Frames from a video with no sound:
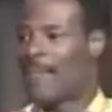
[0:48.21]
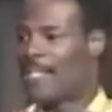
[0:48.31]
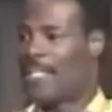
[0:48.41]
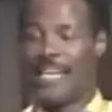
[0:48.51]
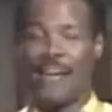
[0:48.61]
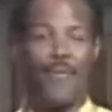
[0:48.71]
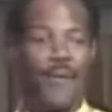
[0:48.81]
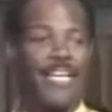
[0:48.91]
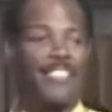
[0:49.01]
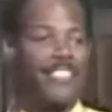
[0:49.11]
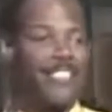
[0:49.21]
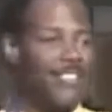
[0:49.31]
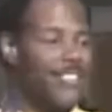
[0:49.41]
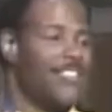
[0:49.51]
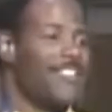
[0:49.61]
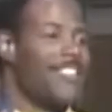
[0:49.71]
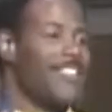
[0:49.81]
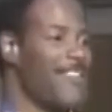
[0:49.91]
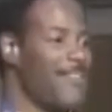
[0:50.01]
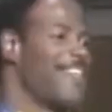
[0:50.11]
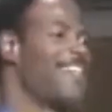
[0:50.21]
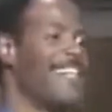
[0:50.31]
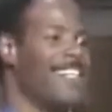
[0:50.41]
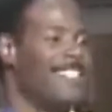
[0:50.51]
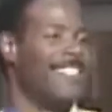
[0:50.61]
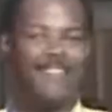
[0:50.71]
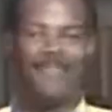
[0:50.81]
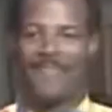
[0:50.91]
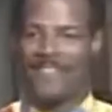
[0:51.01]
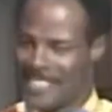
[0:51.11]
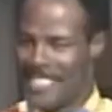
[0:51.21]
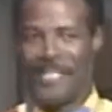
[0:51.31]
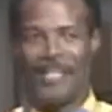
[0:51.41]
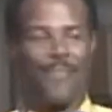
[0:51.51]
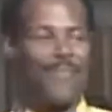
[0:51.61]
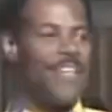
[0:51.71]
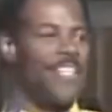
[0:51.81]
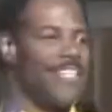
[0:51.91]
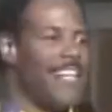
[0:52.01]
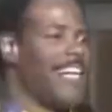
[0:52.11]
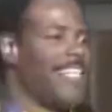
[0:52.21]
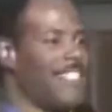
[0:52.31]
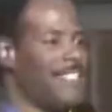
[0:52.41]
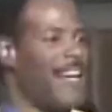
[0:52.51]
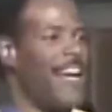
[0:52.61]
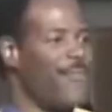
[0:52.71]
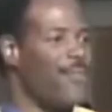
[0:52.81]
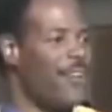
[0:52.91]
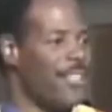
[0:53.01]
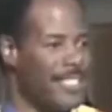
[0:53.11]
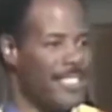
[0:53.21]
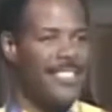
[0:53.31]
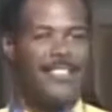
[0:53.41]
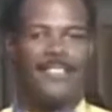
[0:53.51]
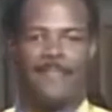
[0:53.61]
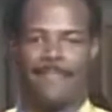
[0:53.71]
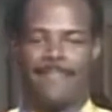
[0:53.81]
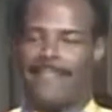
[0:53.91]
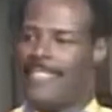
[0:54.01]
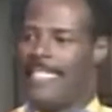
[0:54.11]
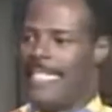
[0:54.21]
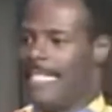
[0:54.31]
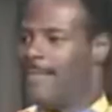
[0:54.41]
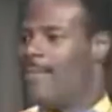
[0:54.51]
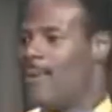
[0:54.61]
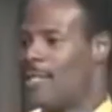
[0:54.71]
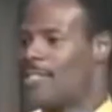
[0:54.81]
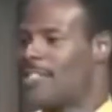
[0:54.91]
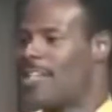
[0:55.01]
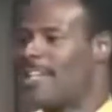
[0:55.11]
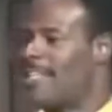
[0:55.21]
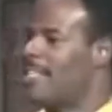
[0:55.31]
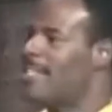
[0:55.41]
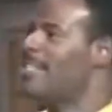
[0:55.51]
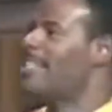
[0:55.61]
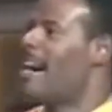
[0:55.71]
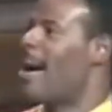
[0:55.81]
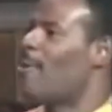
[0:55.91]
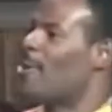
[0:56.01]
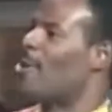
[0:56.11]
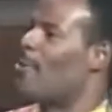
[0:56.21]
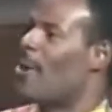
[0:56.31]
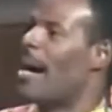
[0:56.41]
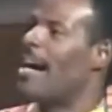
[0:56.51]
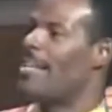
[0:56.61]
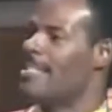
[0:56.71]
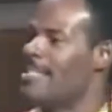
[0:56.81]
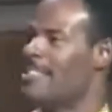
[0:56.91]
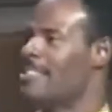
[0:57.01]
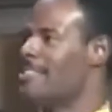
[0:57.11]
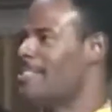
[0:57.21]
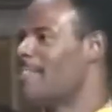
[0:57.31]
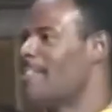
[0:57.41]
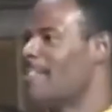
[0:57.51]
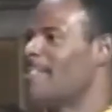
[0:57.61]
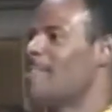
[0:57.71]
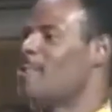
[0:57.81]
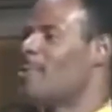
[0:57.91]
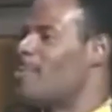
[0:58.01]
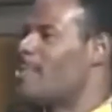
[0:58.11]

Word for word: I'm Keenen Ivory Wayans, and this is In Living Color. Good to be here tonight. Good to have you all here. Before we get started, I want to know why you up